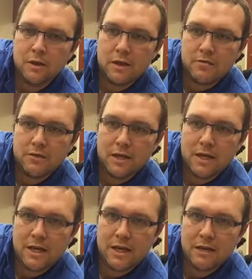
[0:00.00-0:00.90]
love to
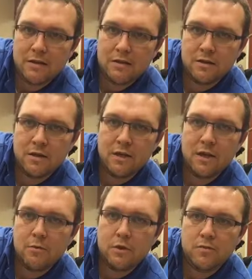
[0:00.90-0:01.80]
hear
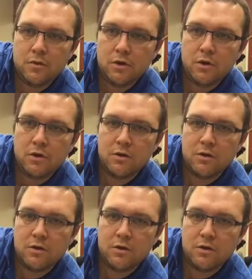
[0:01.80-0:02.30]
what you've got.